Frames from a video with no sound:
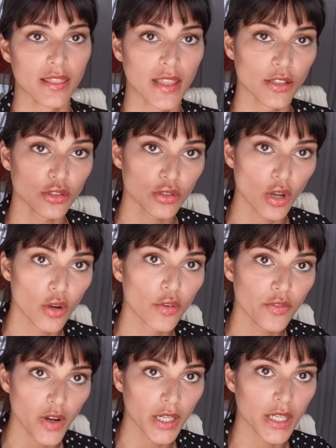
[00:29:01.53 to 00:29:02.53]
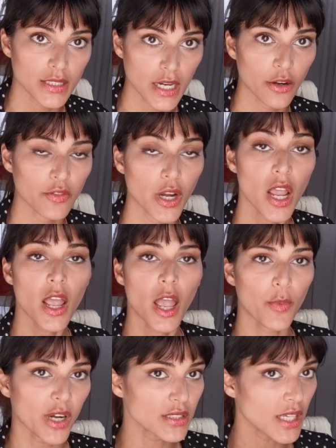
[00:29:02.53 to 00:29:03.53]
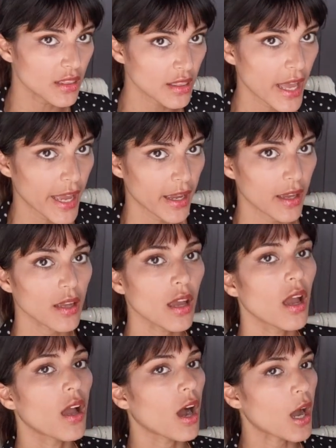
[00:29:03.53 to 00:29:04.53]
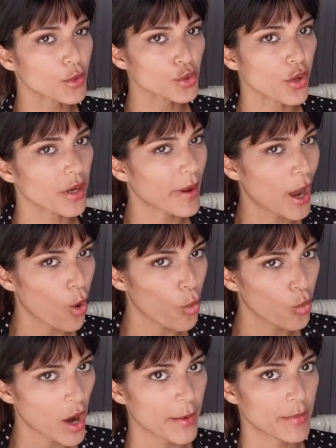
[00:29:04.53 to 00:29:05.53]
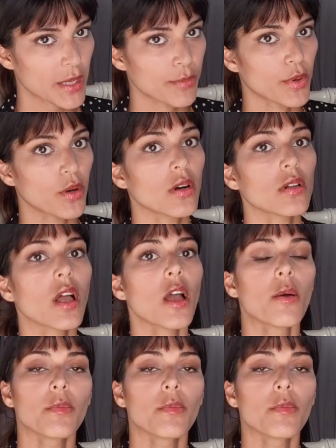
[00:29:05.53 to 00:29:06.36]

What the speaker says: And they're so fucking terrified. And when I say they, I'm not talking about white people,